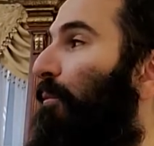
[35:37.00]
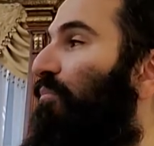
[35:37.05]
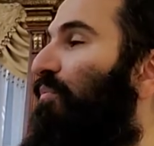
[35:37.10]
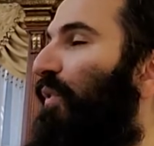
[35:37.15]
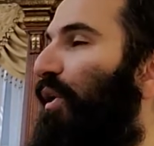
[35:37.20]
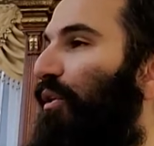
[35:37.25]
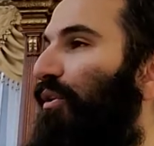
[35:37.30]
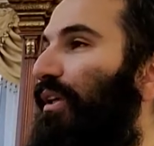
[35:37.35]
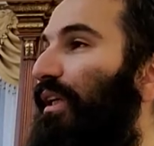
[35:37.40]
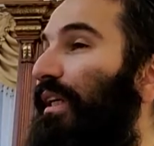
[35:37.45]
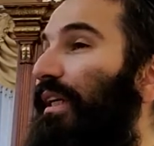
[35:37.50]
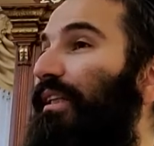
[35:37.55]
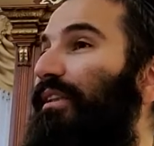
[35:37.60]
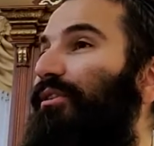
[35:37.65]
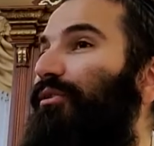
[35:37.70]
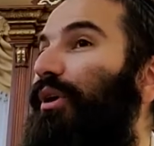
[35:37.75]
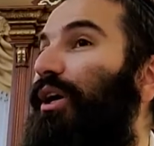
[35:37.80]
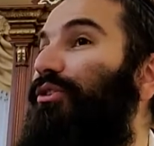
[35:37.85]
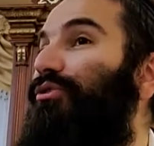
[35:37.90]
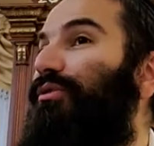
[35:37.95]
Onen has
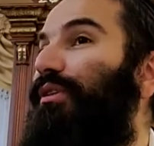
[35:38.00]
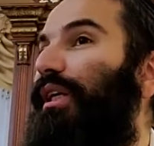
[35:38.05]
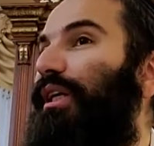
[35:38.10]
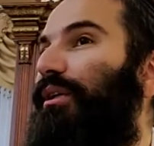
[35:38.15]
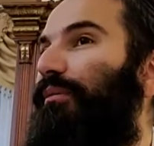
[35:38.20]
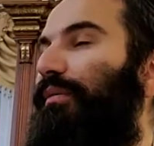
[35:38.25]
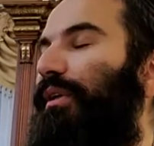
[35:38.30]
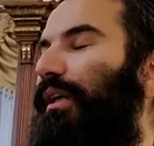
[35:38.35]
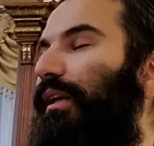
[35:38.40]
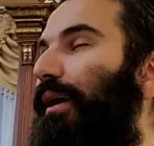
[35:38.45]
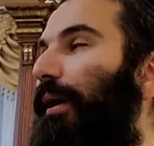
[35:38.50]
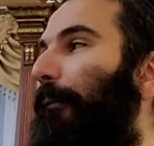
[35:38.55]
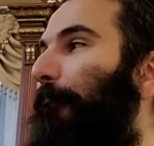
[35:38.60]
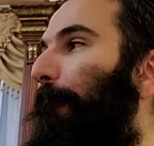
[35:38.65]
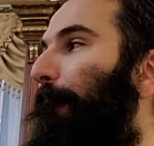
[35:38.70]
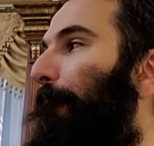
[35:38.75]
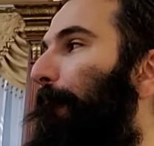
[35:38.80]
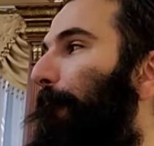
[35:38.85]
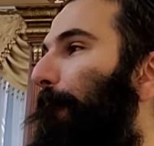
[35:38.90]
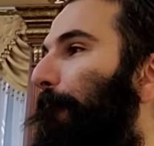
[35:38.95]
to wash without a bracha.
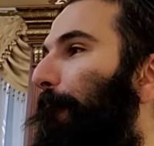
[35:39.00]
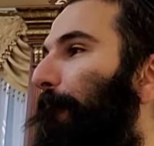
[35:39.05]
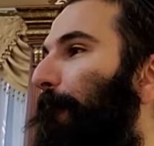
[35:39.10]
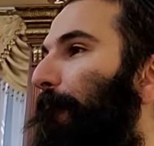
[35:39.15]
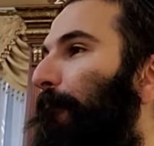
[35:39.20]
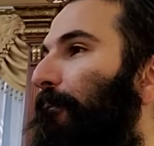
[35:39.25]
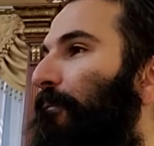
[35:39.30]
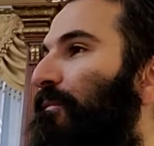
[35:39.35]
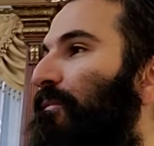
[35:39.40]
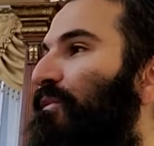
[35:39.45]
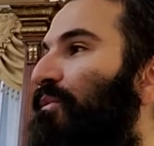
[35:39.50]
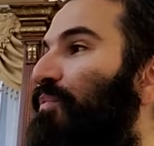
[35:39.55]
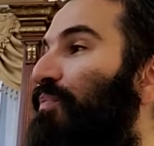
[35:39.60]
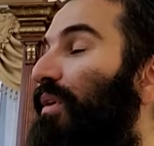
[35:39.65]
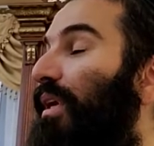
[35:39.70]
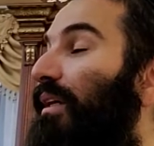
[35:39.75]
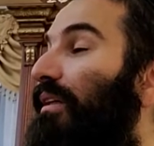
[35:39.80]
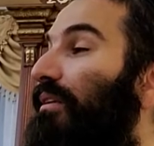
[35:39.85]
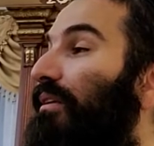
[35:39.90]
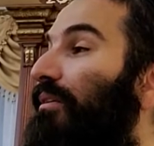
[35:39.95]

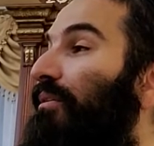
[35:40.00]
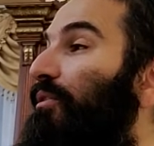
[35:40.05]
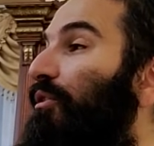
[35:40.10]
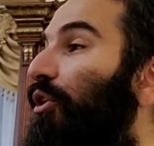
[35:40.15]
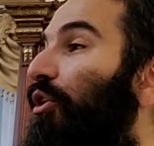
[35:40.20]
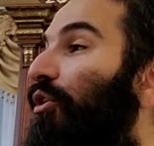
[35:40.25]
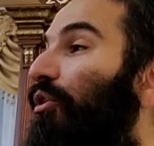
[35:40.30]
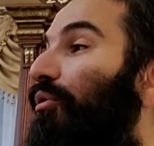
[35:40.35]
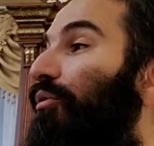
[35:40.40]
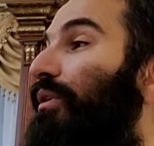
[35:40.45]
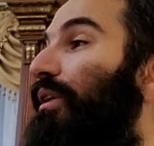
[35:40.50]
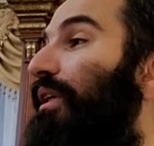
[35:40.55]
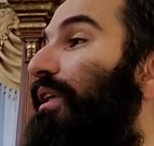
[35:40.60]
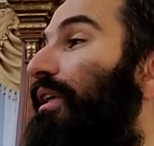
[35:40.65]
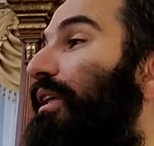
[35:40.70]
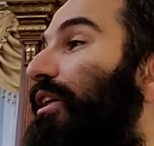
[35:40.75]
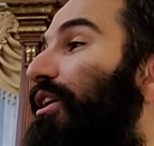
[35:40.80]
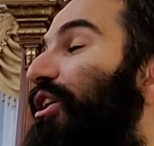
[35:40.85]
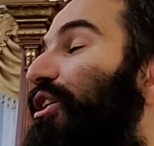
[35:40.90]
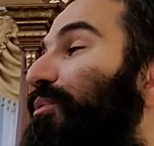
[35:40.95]
No.
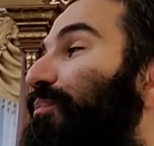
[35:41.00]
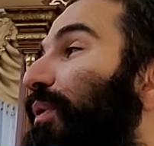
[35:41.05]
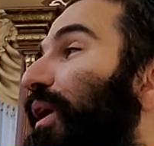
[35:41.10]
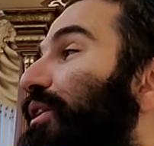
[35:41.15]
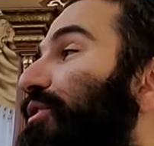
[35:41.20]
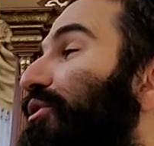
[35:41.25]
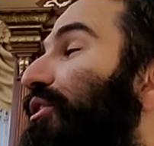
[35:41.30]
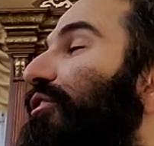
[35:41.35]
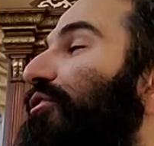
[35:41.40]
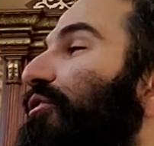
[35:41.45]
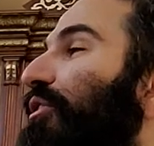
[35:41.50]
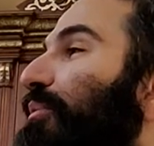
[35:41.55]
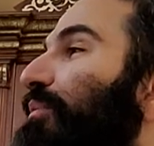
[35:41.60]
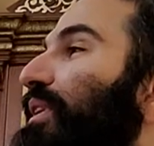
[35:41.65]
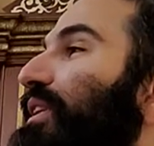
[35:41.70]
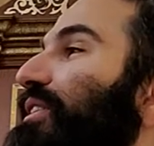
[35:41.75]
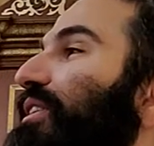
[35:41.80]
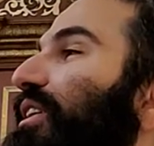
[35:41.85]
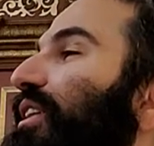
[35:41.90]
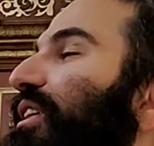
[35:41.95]
He's patur from
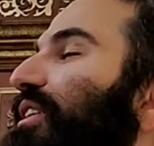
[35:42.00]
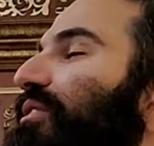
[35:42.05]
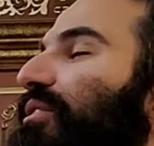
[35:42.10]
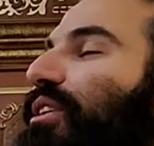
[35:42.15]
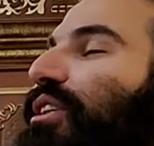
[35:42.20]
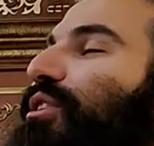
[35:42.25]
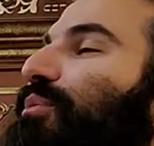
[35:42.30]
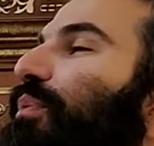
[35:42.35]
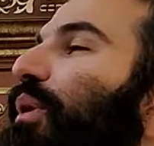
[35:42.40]
mitzvot, he's